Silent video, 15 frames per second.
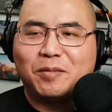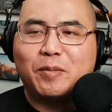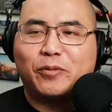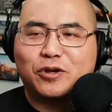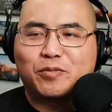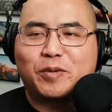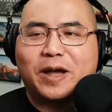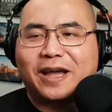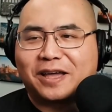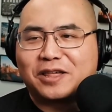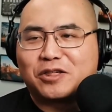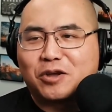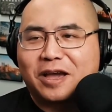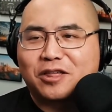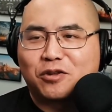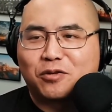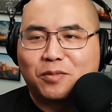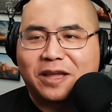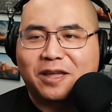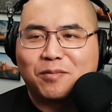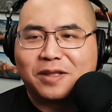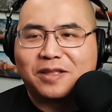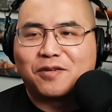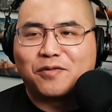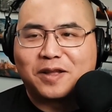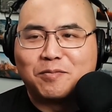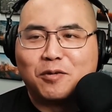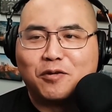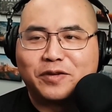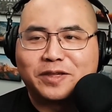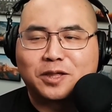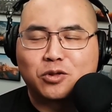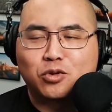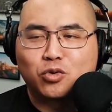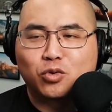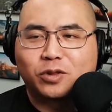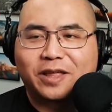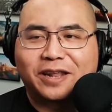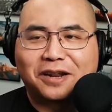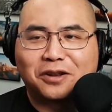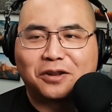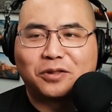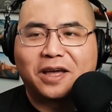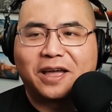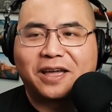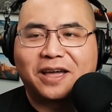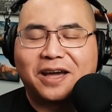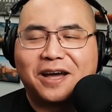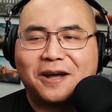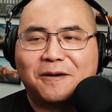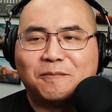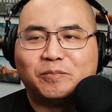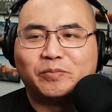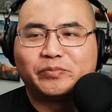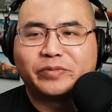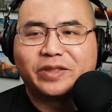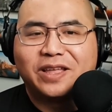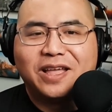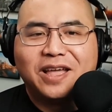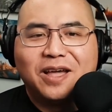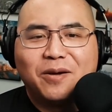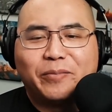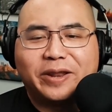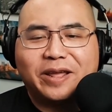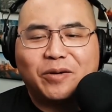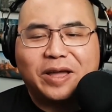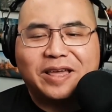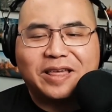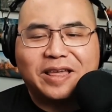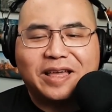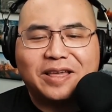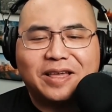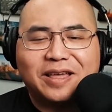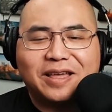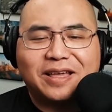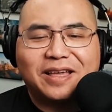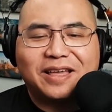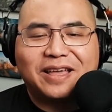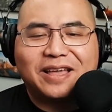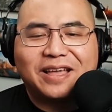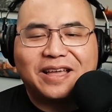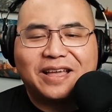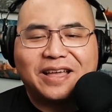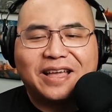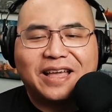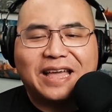push back because you guys are making me defend movies as usual that I don't like. You were choosing to do this.